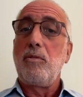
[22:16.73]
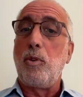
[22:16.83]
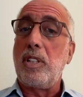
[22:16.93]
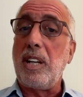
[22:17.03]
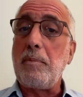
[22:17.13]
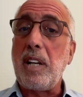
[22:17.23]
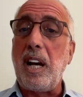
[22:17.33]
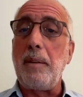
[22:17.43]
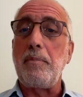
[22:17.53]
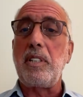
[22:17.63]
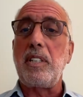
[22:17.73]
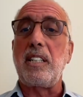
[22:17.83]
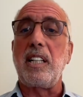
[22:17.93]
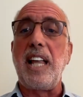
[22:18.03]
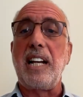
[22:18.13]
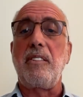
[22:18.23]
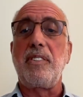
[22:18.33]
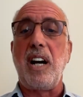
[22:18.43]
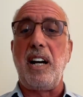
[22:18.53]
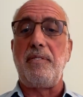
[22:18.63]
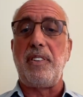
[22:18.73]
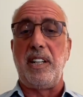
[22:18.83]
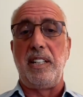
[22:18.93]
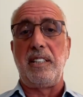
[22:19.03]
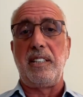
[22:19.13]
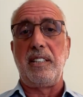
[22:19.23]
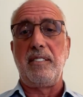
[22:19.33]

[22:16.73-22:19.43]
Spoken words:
Or sometimes it's a lack of confidence.